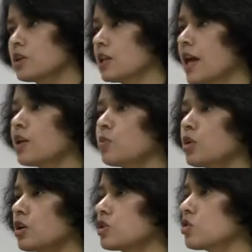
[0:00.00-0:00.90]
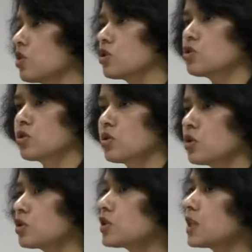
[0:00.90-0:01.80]
landmark structure
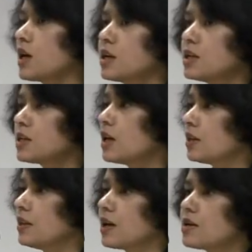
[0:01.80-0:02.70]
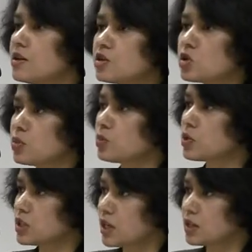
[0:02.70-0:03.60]
or site that needs to be
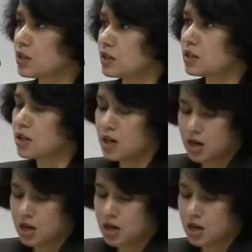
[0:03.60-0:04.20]
protected.